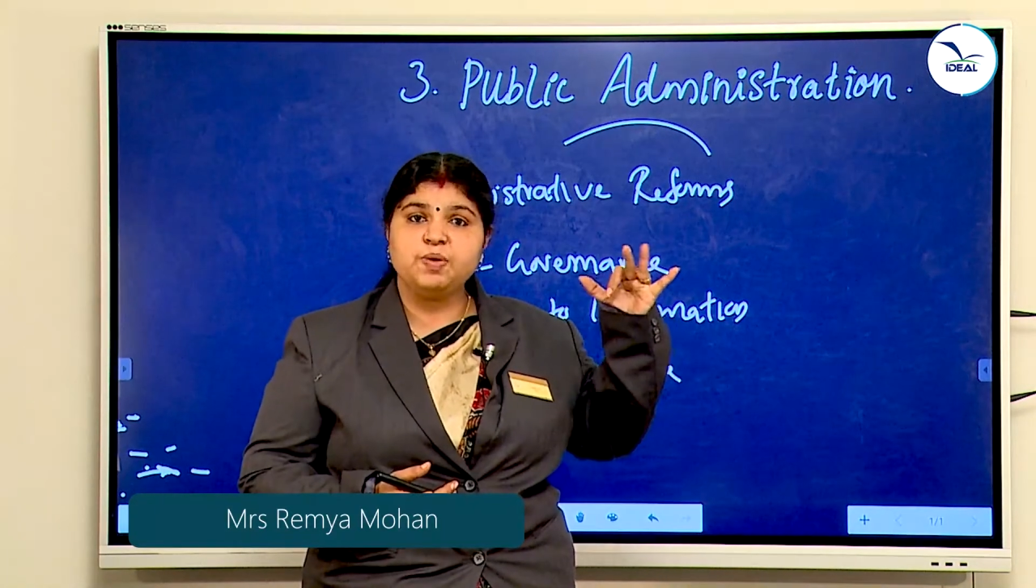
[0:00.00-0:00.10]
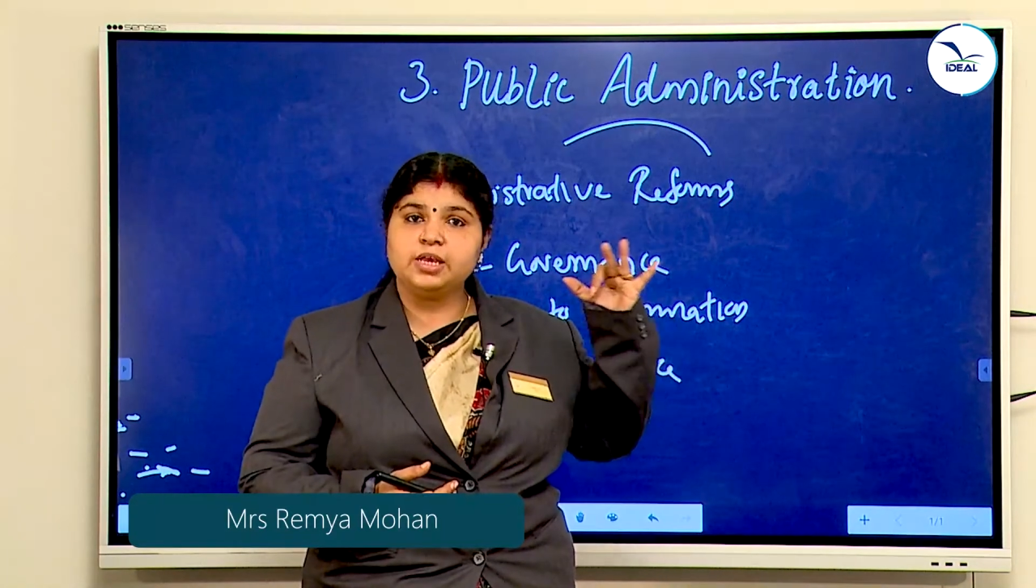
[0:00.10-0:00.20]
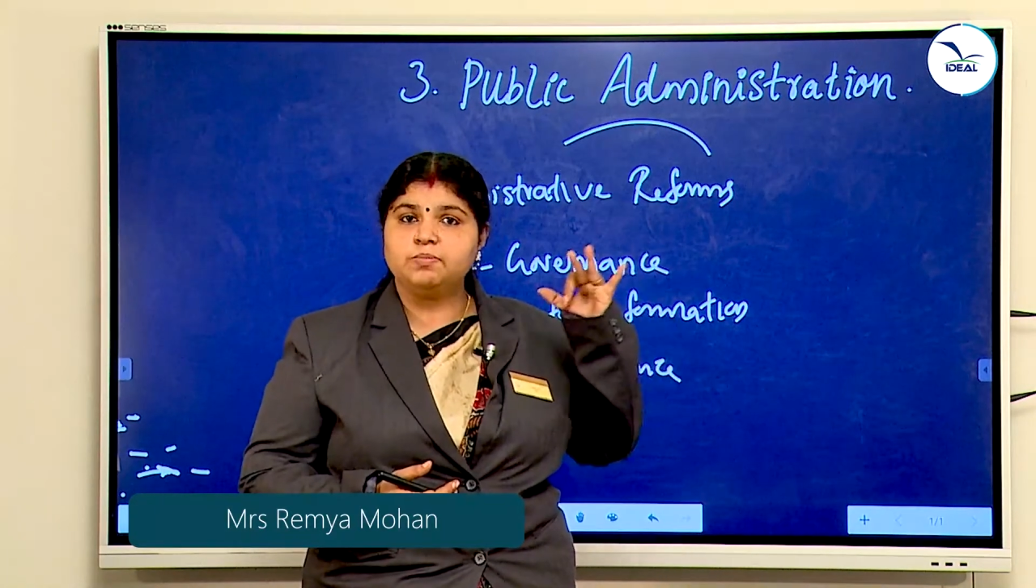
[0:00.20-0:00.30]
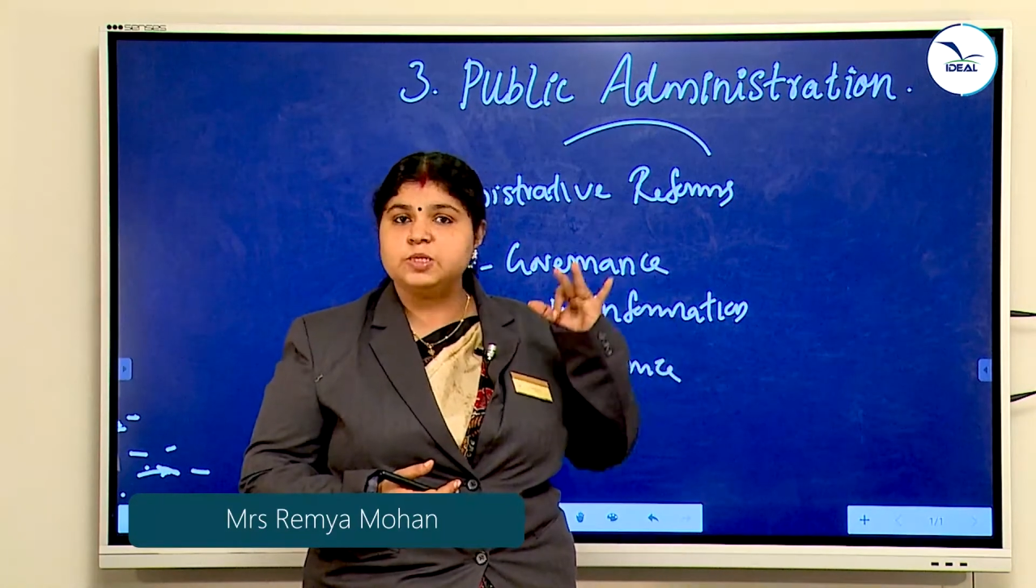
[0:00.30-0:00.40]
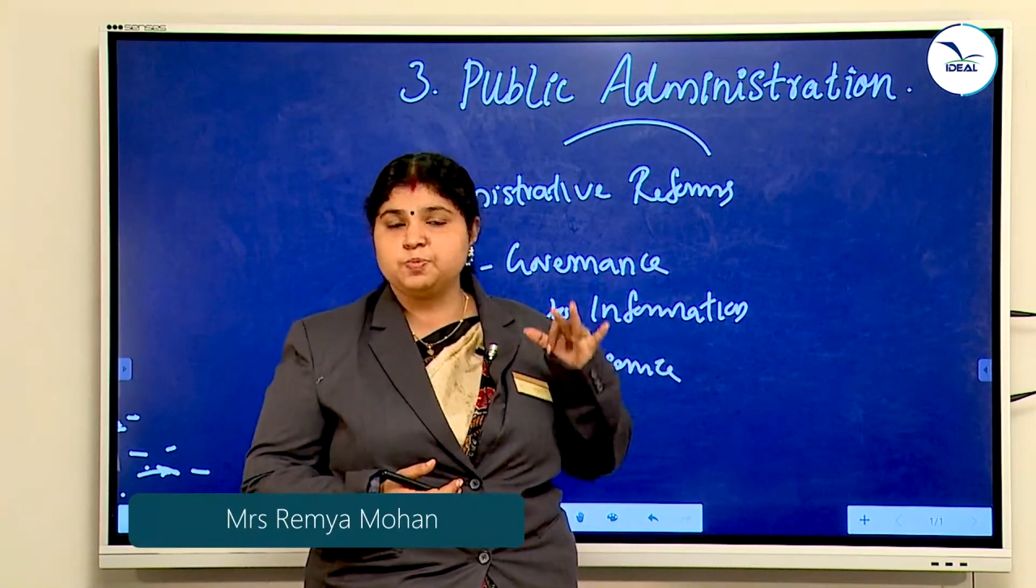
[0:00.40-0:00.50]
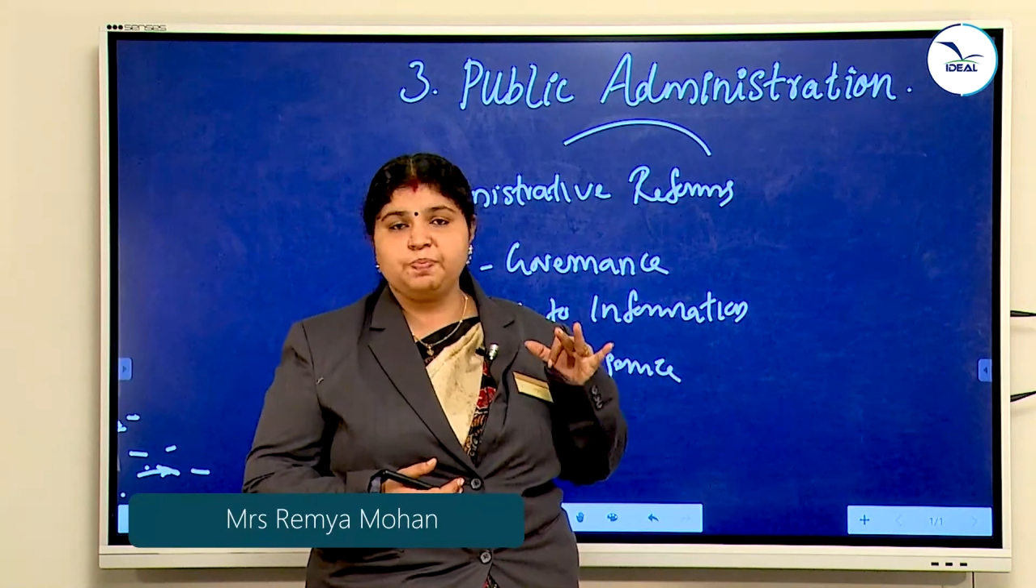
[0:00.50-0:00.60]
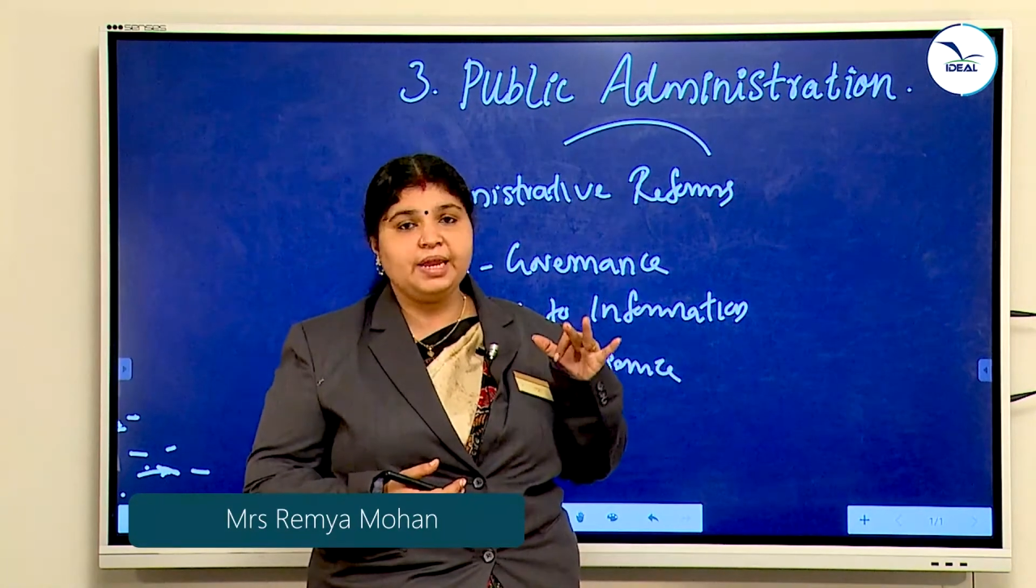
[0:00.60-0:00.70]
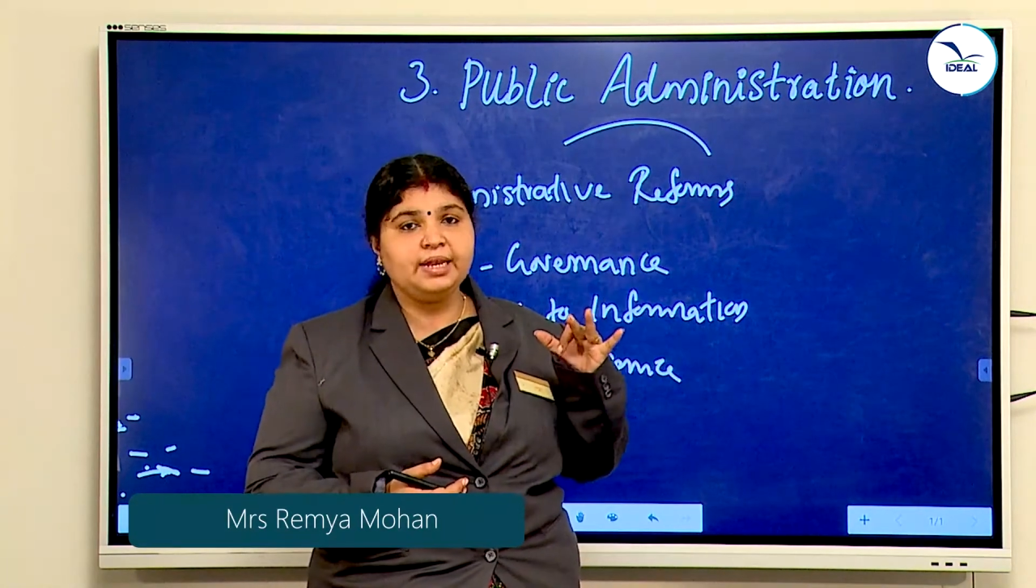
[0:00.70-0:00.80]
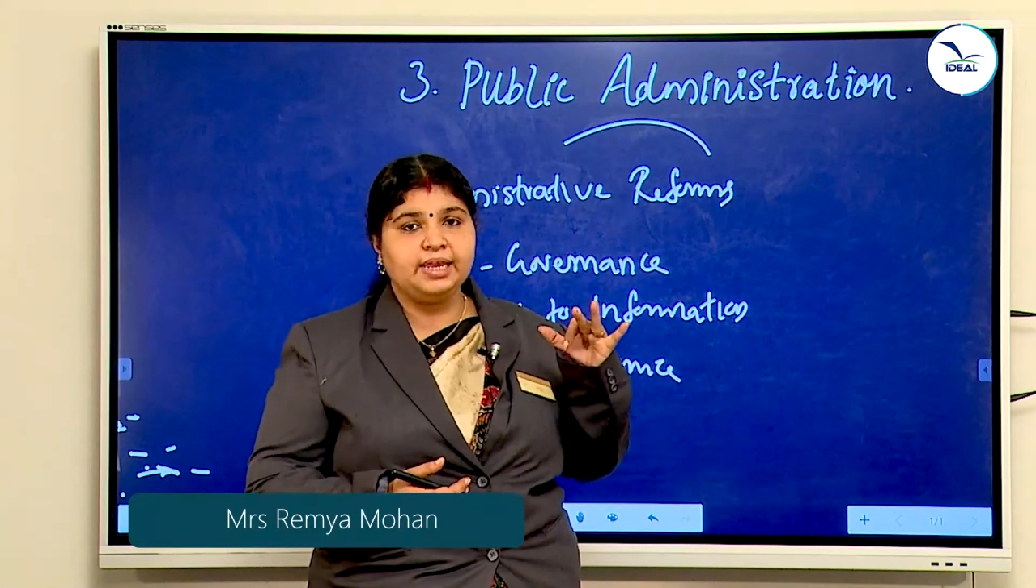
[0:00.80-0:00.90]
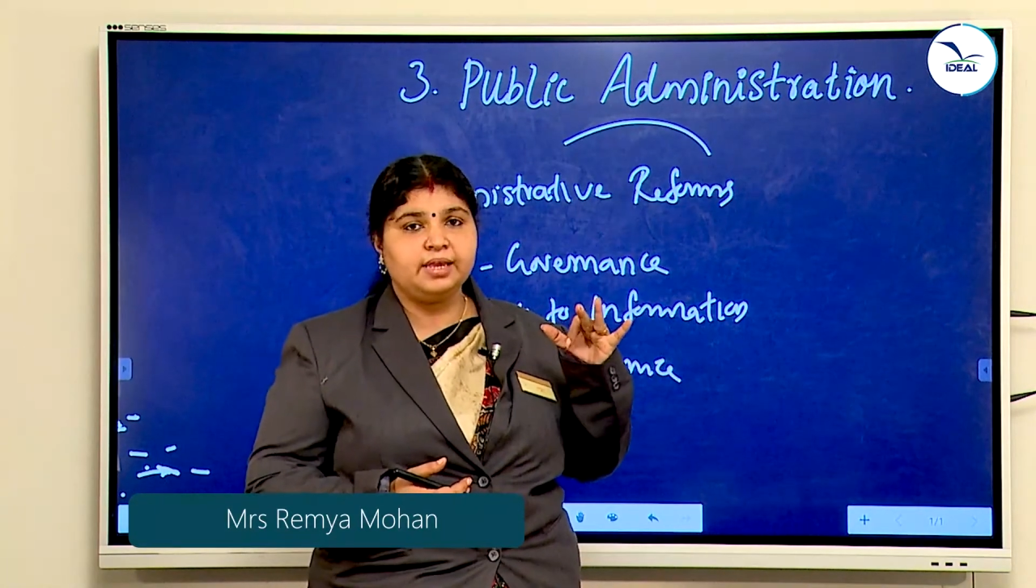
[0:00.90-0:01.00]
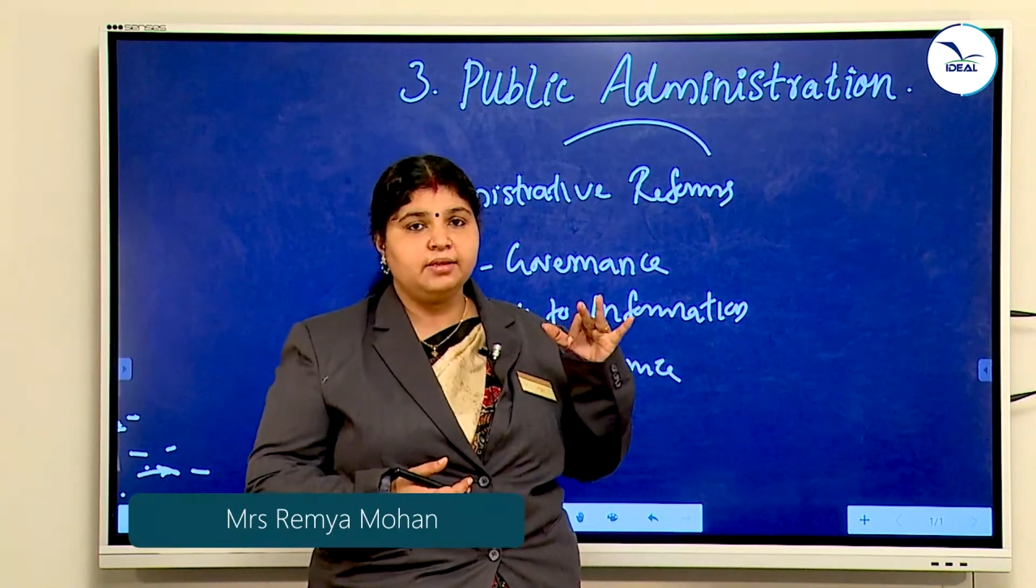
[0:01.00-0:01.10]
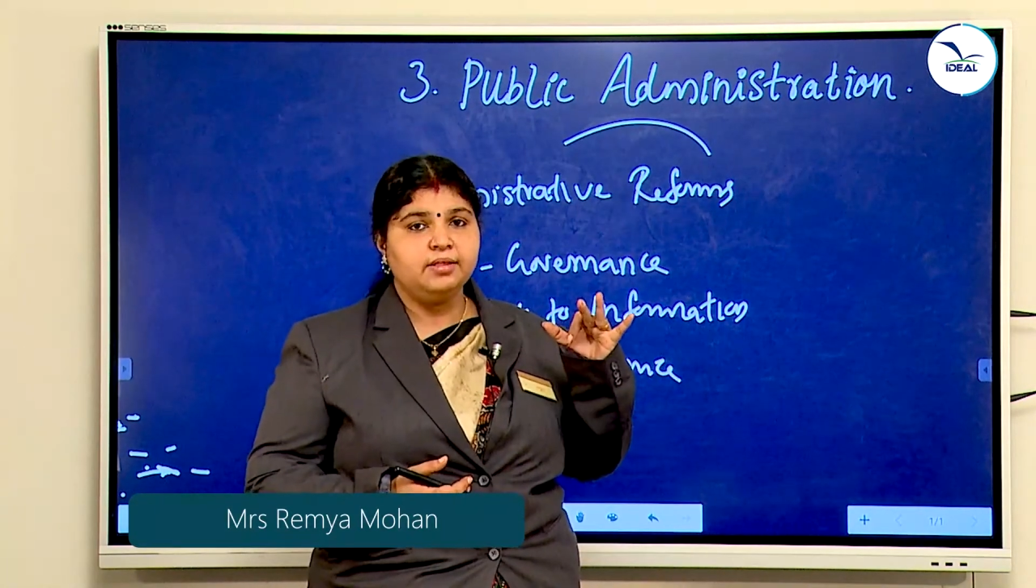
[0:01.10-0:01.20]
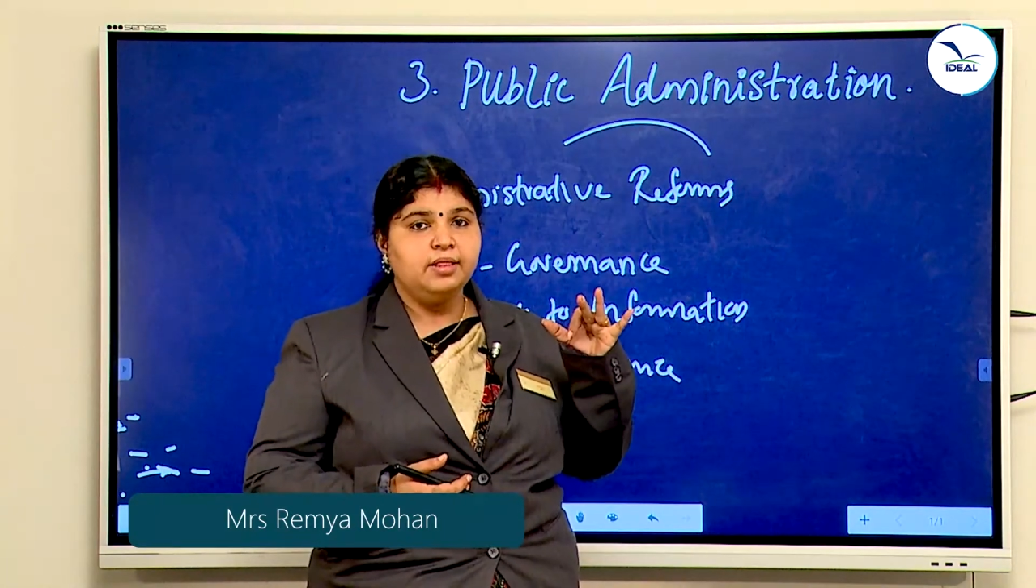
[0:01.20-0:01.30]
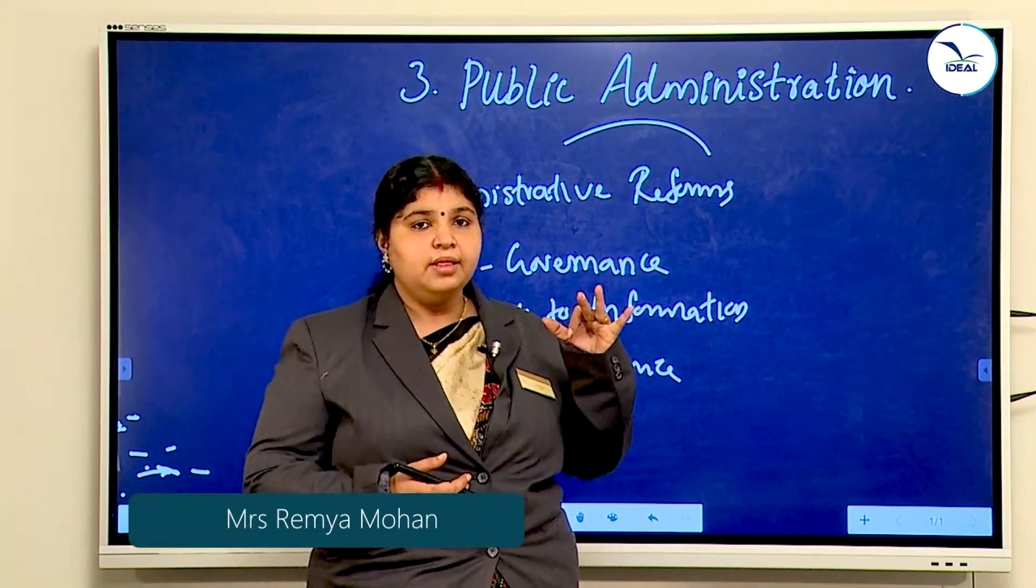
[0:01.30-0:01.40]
becomes speedy,